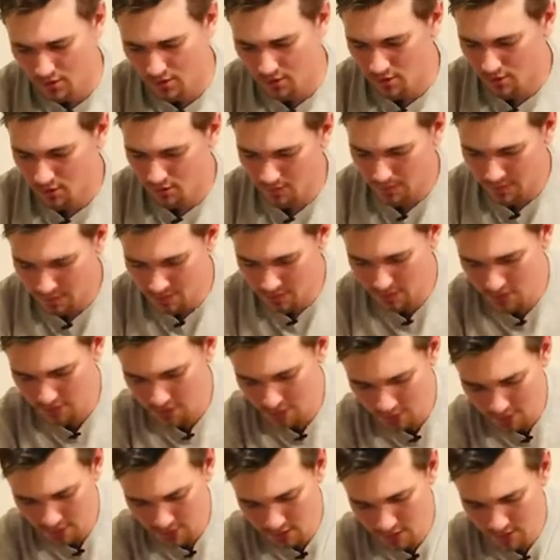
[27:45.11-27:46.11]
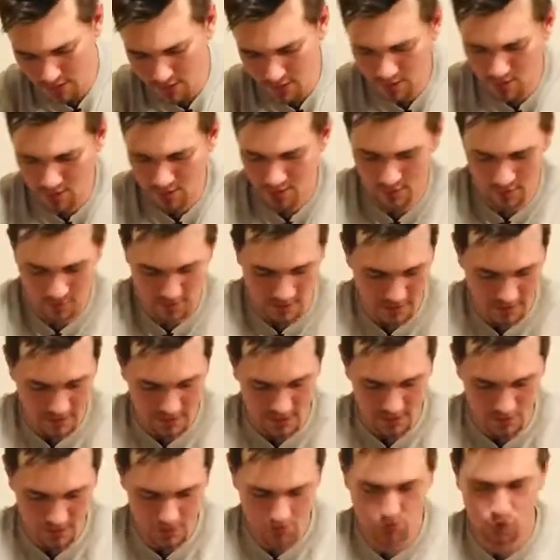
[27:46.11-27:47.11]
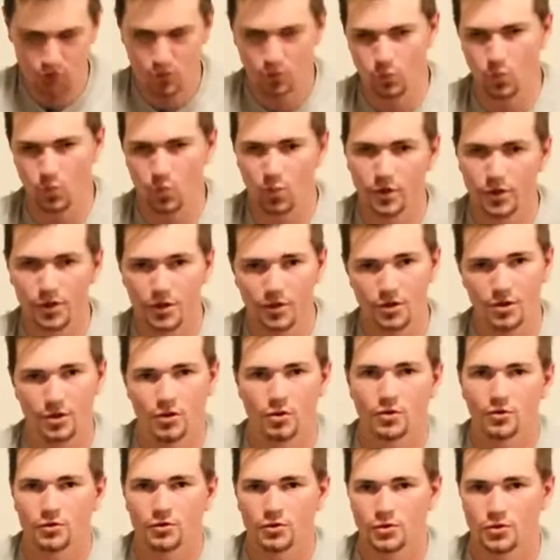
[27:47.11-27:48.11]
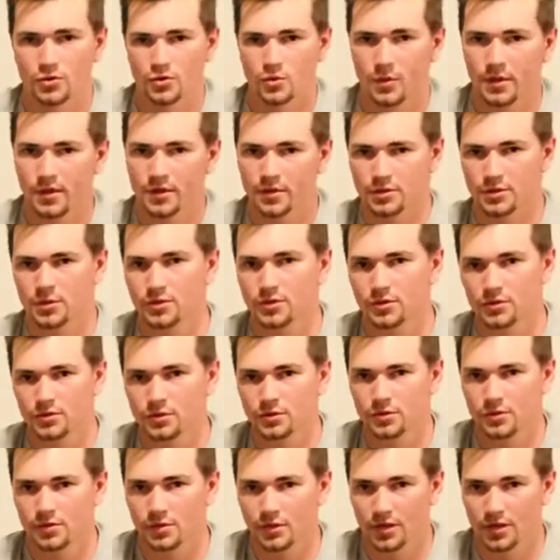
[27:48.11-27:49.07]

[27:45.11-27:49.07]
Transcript: you'll basically get into one of those wetsuits,